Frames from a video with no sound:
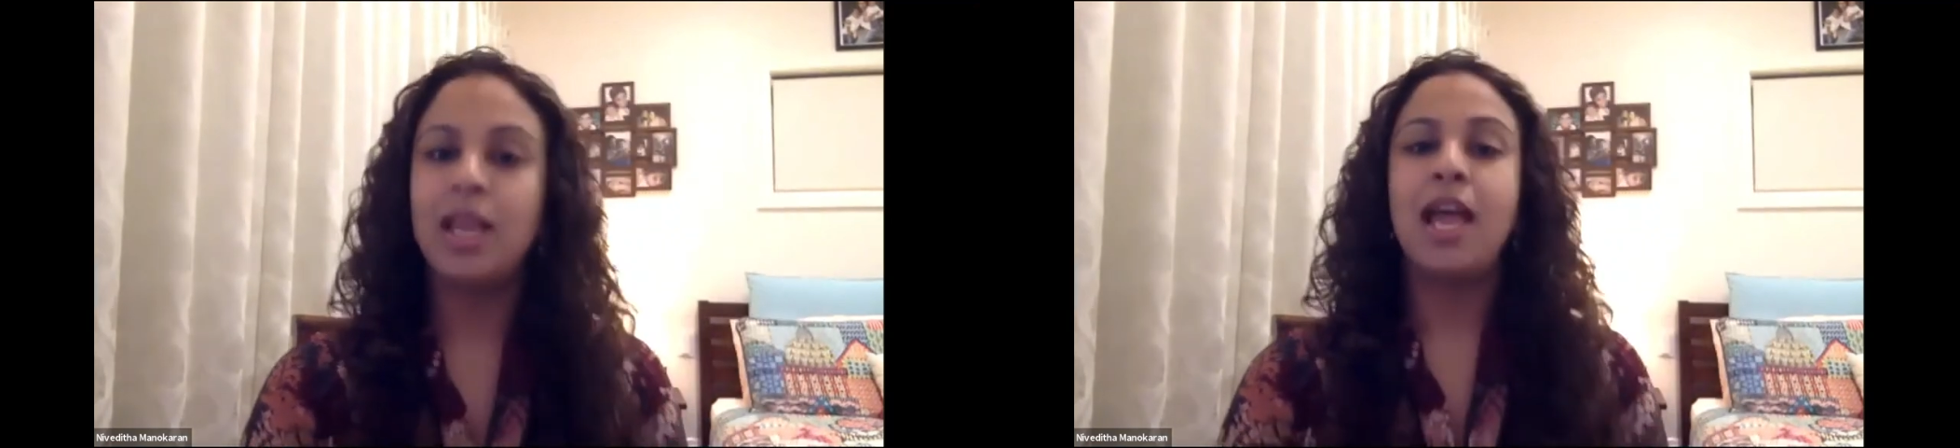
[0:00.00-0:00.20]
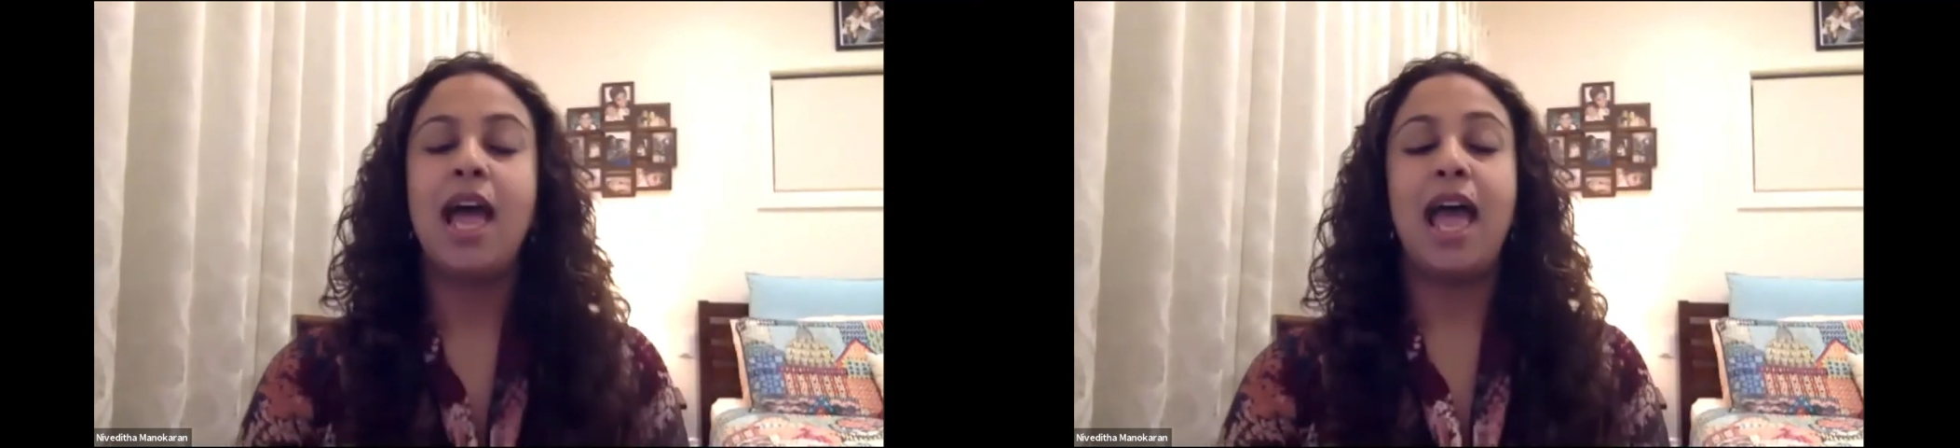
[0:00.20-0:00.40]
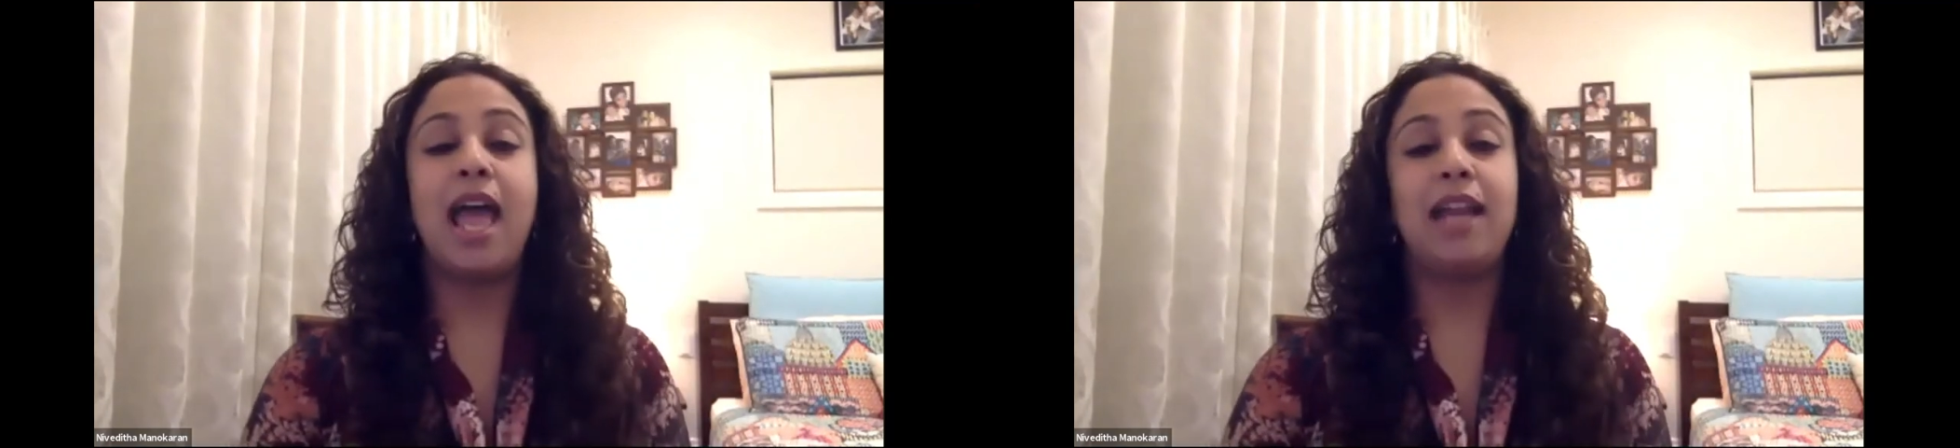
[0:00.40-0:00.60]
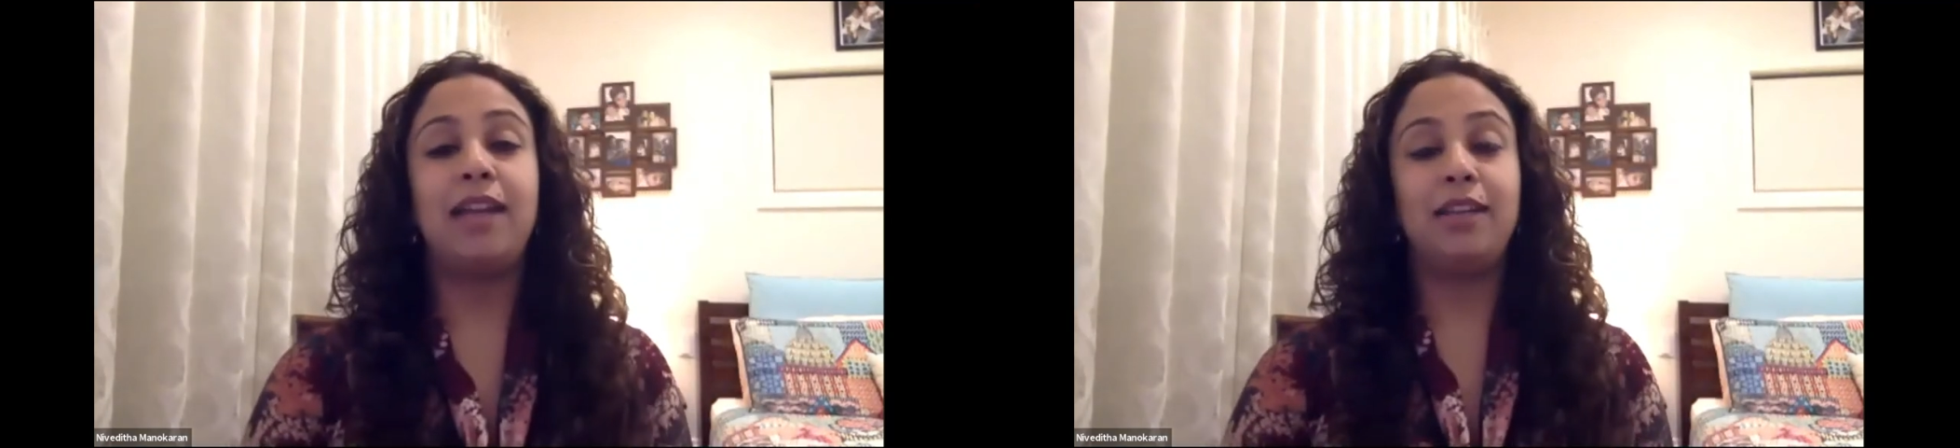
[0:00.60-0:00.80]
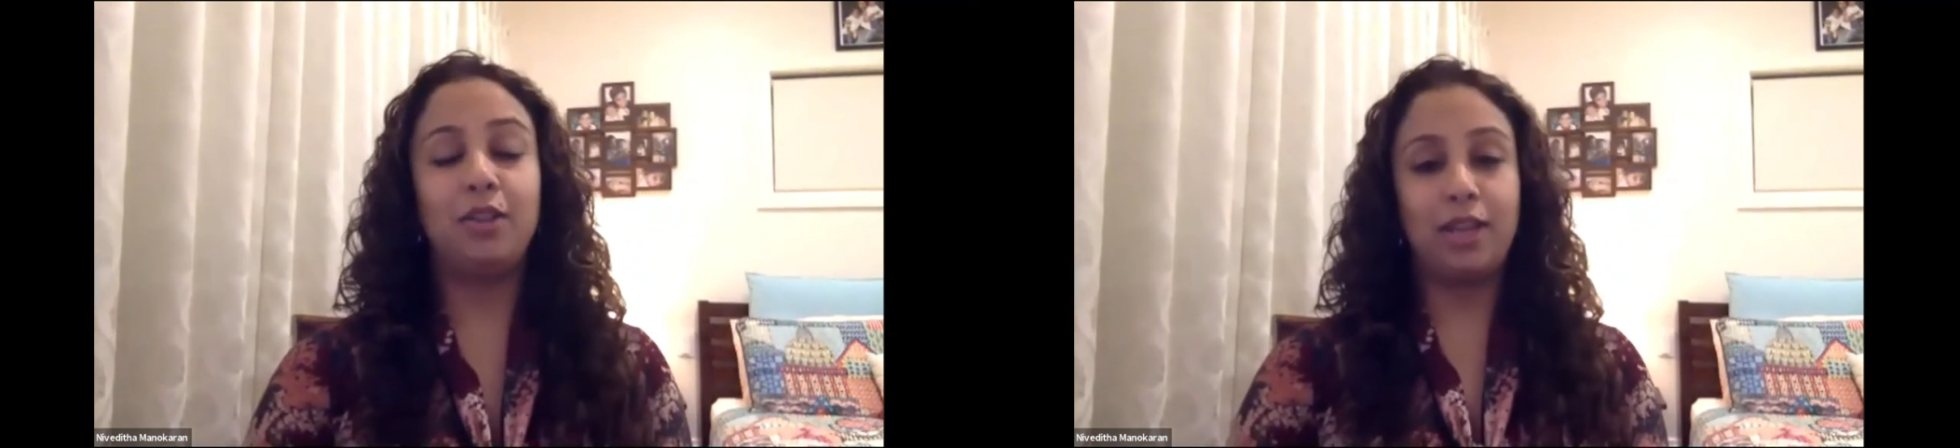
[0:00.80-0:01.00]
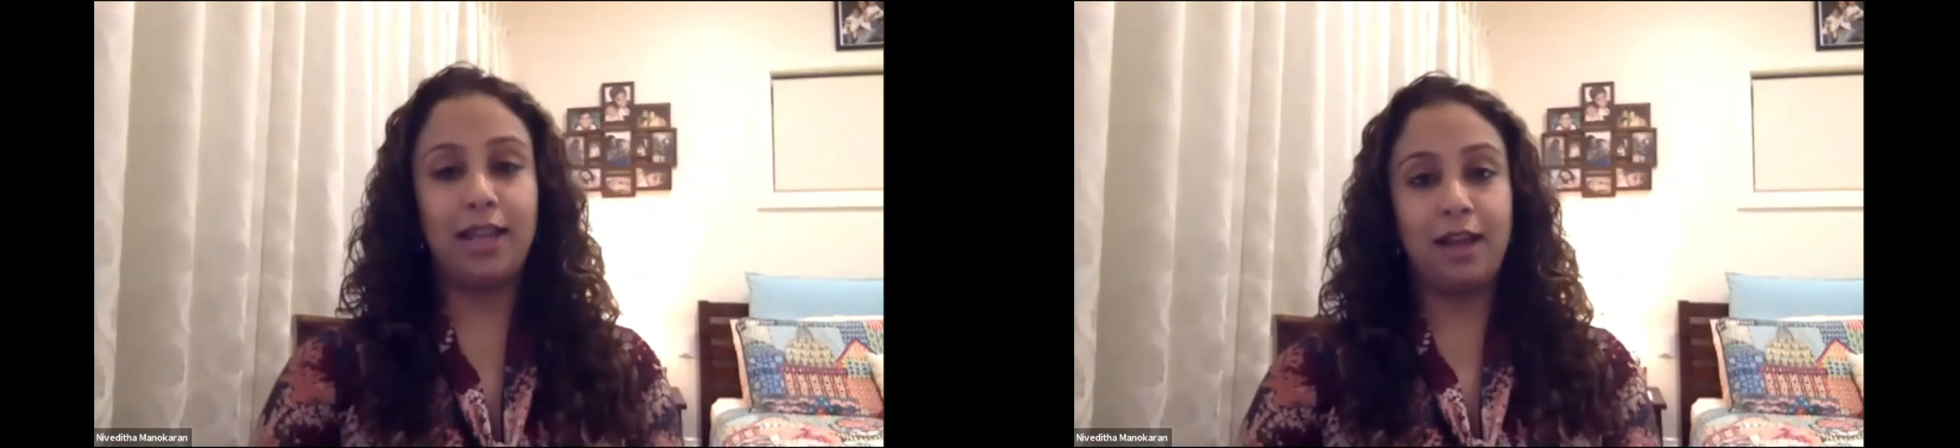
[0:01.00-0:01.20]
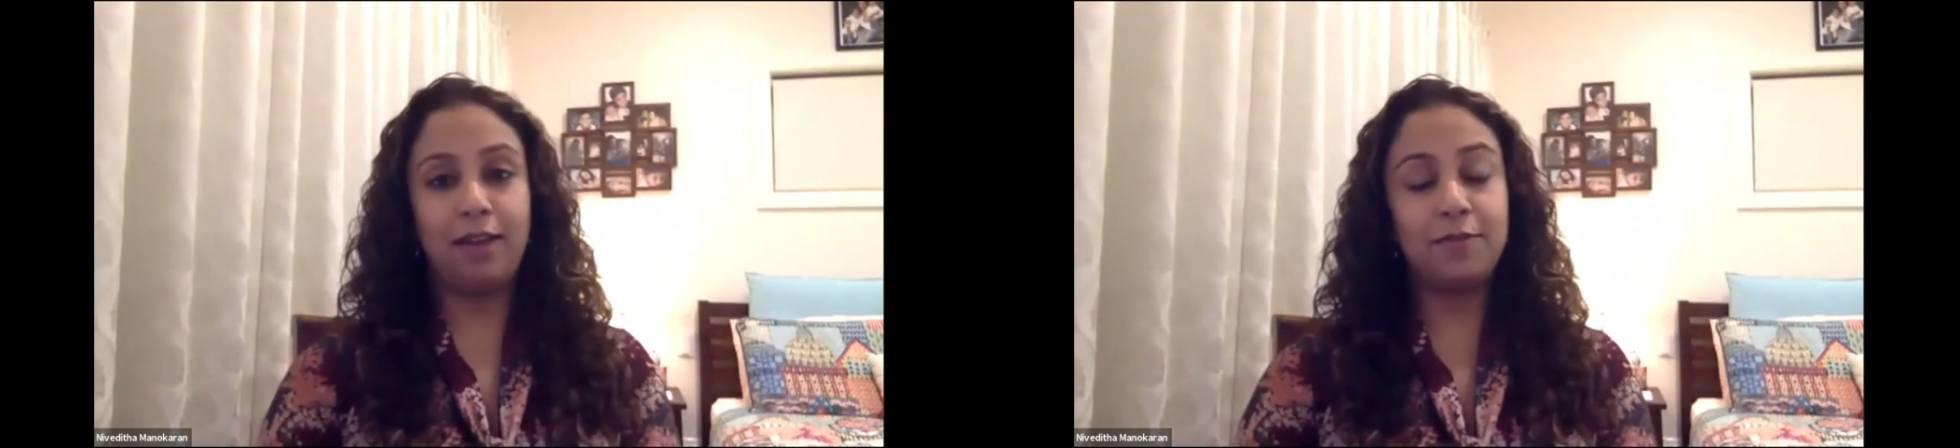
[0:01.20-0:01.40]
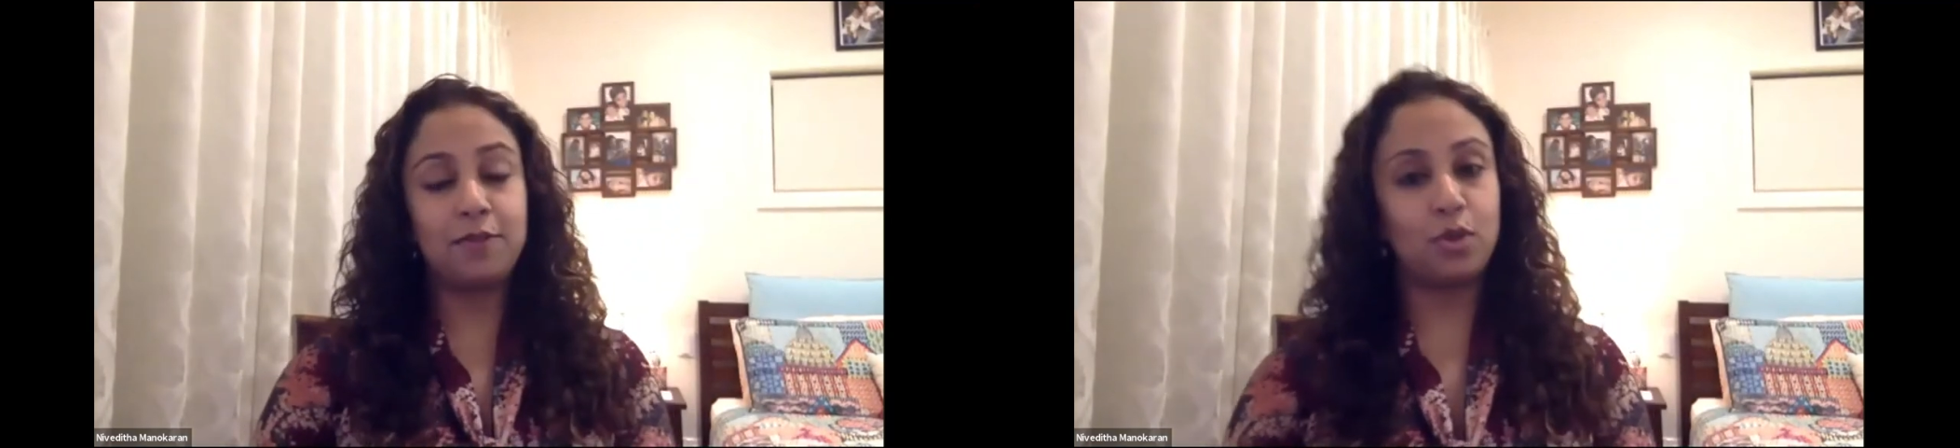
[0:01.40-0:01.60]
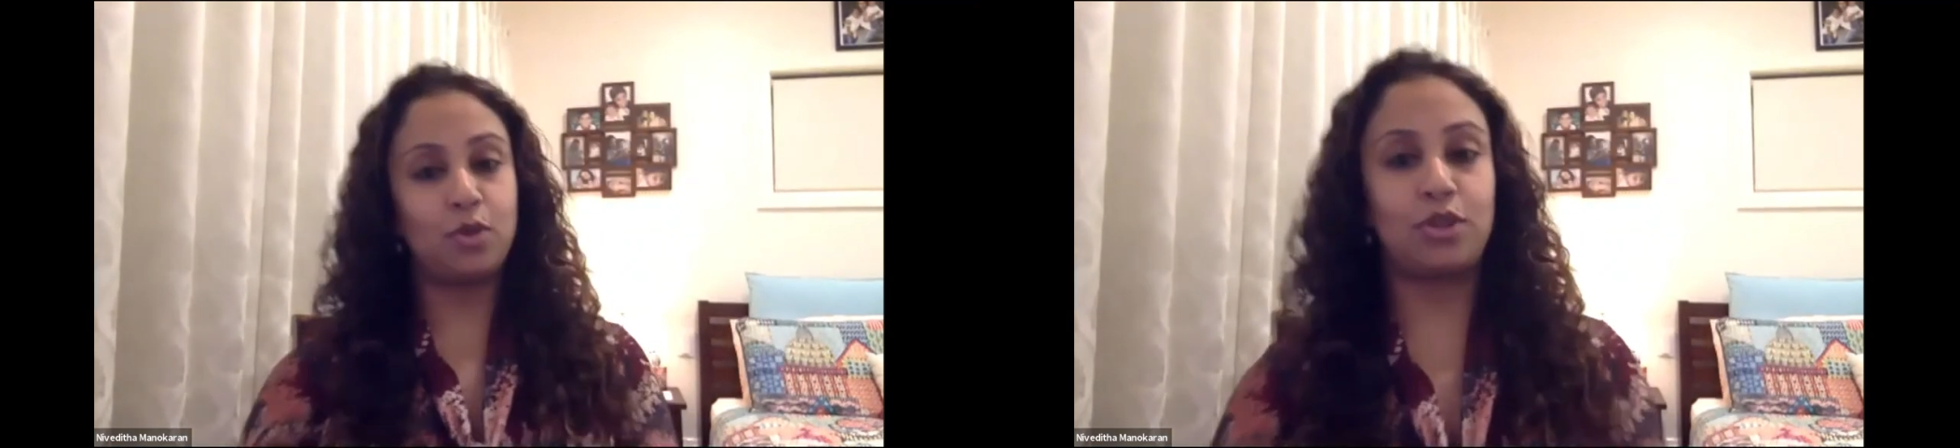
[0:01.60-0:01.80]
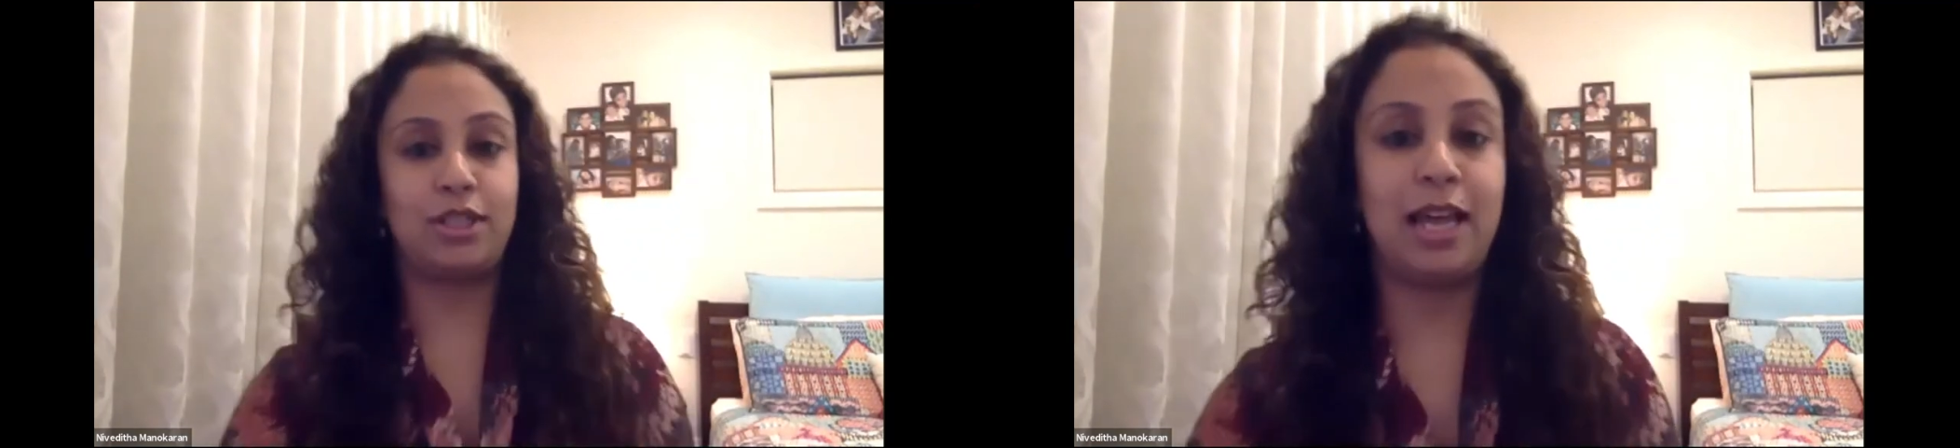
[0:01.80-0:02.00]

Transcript: And you can have sores